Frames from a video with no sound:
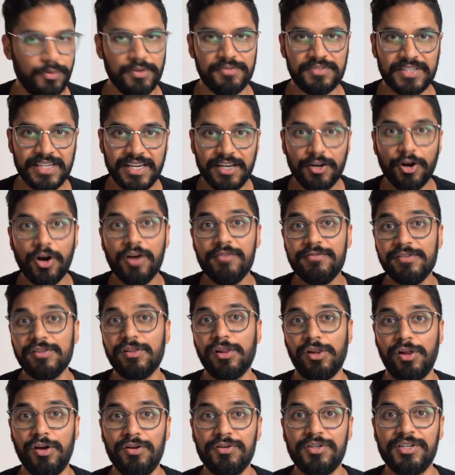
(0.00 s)
We've seen over the
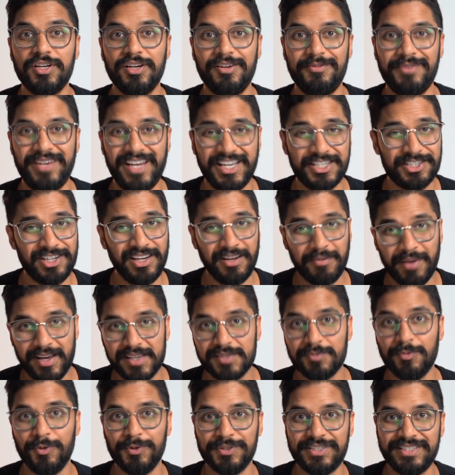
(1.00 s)
long term, it actually
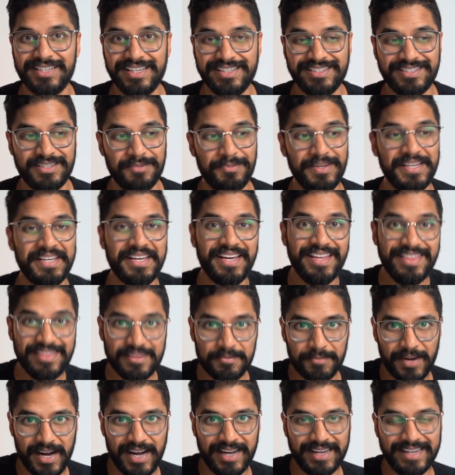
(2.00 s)
makes more sense to be in the
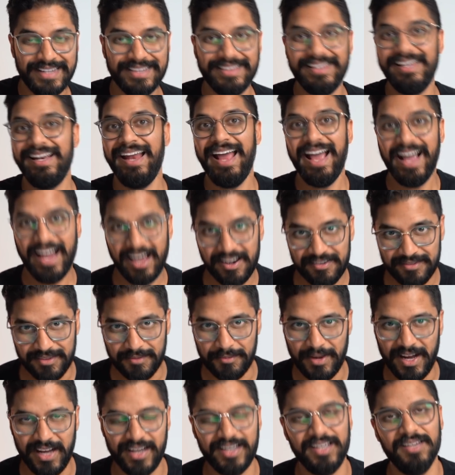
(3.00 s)
market than out of the
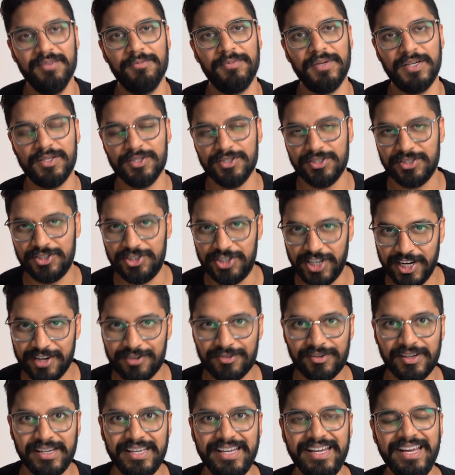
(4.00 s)
market, because
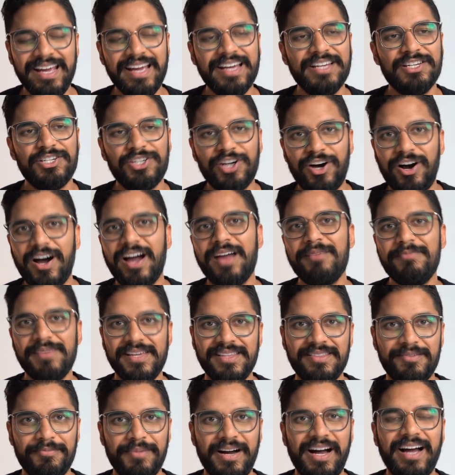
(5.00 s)
generally time
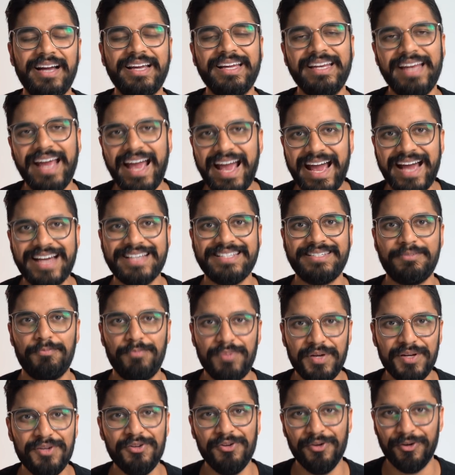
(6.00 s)
in the market has
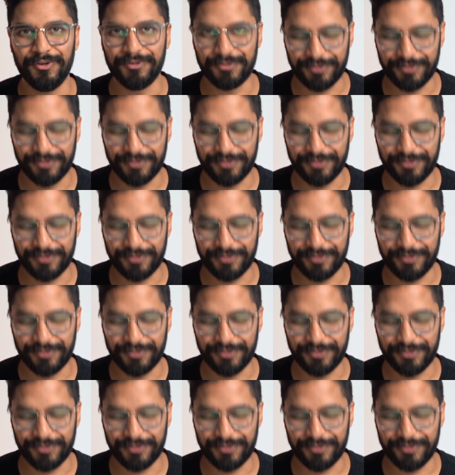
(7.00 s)
been your